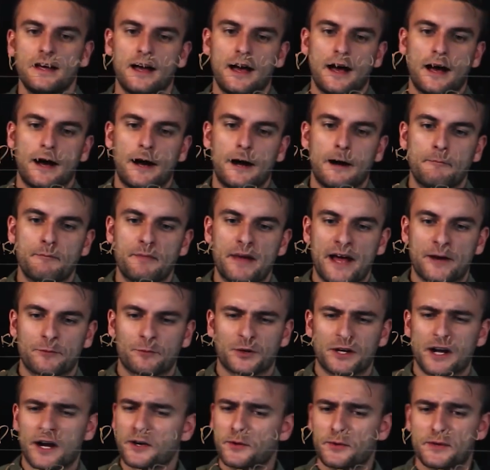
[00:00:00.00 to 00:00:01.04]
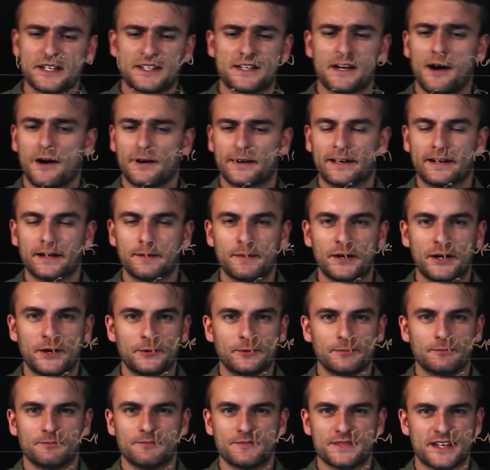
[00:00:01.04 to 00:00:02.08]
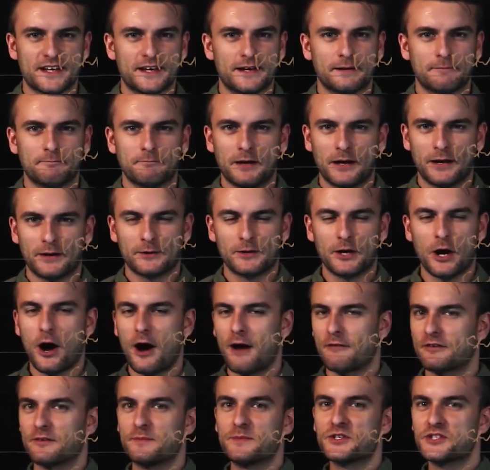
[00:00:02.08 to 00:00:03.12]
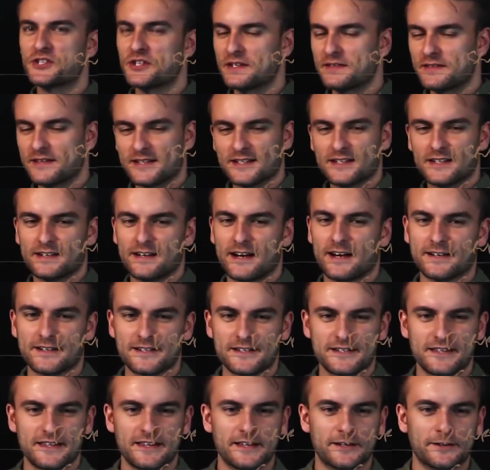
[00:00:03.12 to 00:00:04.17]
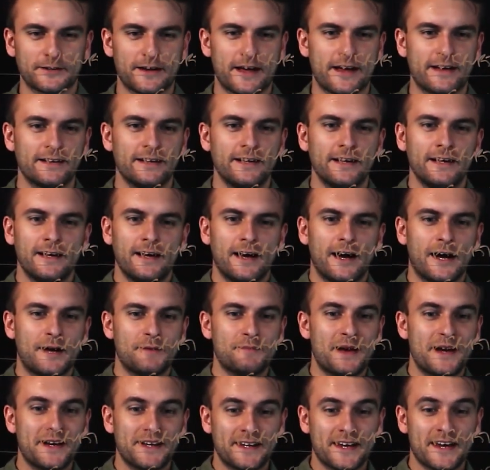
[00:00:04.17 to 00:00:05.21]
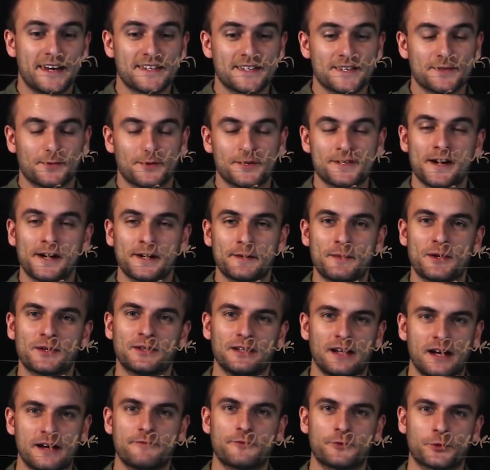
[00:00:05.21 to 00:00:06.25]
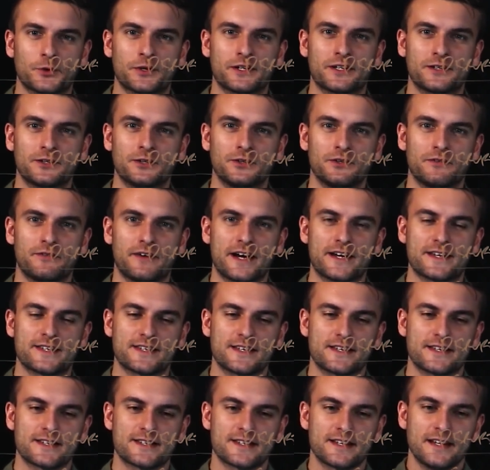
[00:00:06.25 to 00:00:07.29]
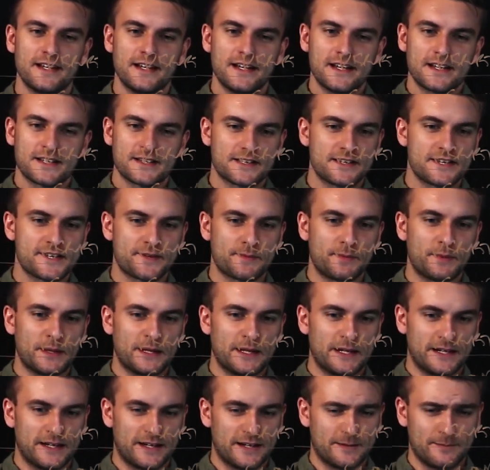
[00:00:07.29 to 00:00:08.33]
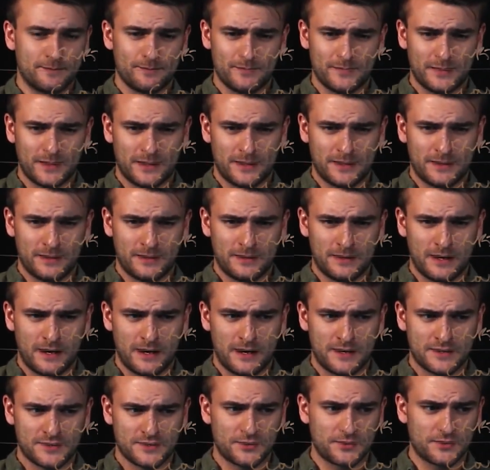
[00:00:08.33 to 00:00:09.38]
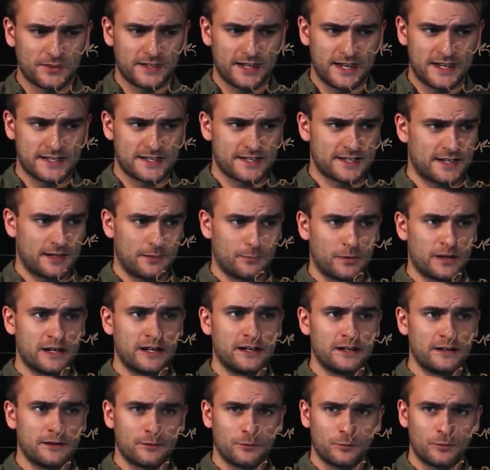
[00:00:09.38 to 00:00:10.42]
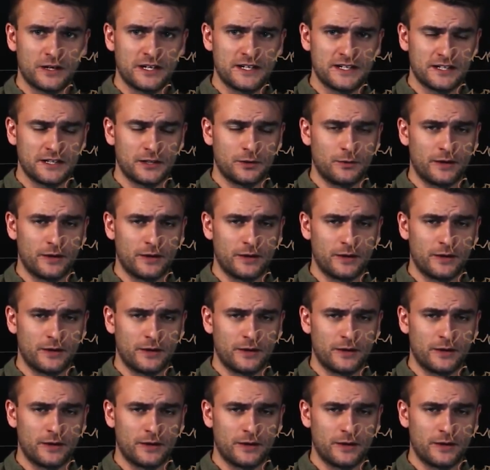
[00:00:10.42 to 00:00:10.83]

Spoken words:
and we're not always talking about, say, a coffee machine that's connected to the internet. In many cases, we're talking about life-critical devices. So these could be, in certain cases that we deal